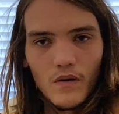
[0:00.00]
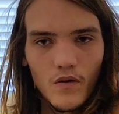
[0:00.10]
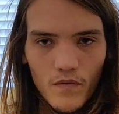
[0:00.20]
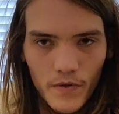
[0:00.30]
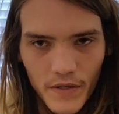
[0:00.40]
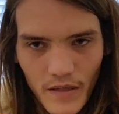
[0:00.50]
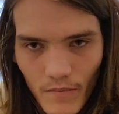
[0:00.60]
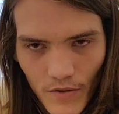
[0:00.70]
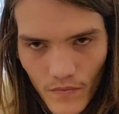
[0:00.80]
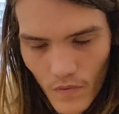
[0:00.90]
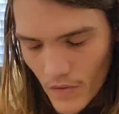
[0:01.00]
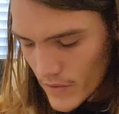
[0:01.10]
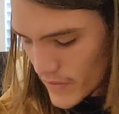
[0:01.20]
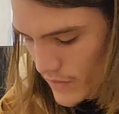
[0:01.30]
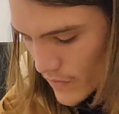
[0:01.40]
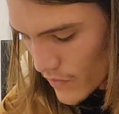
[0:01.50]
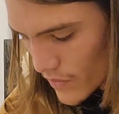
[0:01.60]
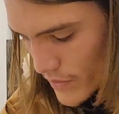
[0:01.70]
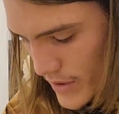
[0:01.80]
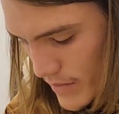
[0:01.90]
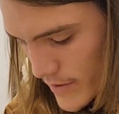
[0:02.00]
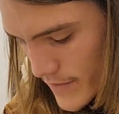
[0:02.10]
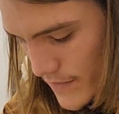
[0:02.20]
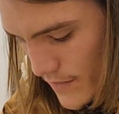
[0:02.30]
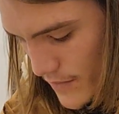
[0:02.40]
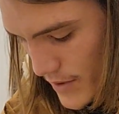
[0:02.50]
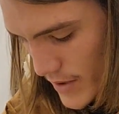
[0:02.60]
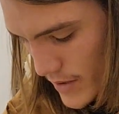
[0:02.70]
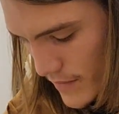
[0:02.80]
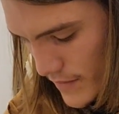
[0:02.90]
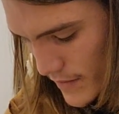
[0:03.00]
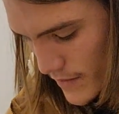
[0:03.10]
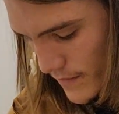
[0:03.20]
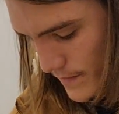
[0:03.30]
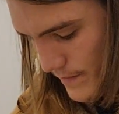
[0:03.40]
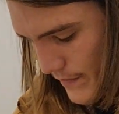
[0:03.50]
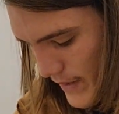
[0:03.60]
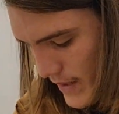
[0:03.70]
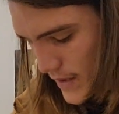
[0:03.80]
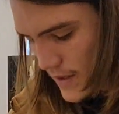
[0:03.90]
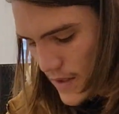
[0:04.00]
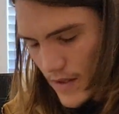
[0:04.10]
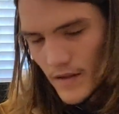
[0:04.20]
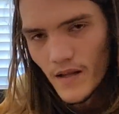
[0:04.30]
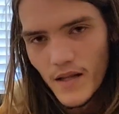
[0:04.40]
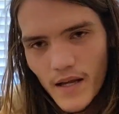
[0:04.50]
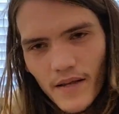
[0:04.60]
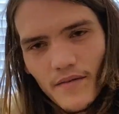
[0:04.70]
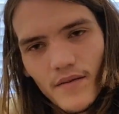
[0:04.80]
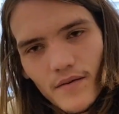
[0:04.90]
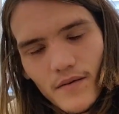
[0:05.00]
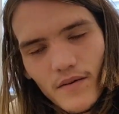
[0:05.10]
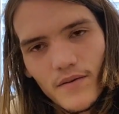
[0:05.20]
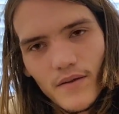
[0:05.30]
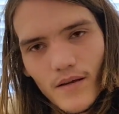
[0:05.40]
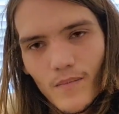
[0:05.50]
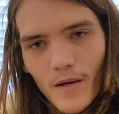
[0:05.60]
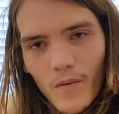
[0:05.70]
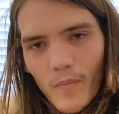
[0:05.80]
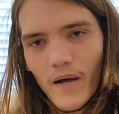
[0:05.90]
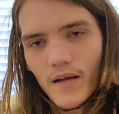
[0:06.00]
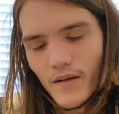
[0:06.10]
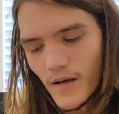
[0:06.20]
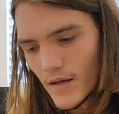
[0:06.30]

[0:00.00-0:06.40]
over Demons 1 or Demons 3. So I guess that's a good thing about